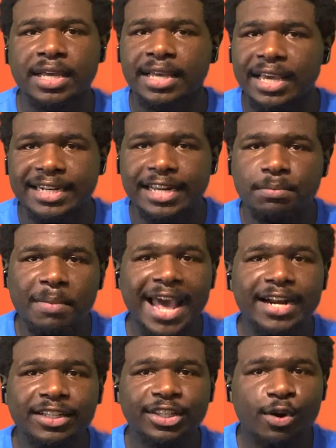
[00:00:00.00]
It didn't matter
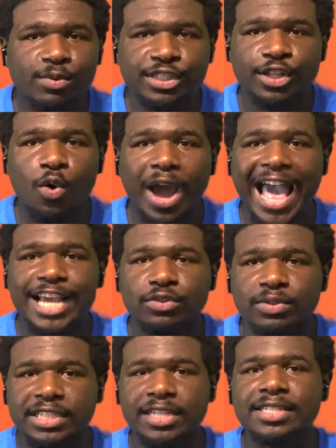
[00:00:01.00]
that there was no actual
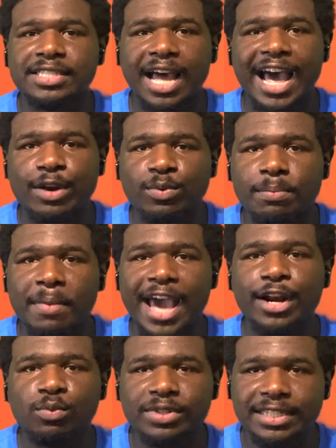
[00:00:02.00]
genocide. What
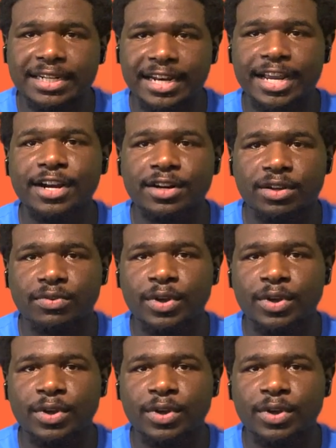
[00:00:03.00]
mattered was the narrative.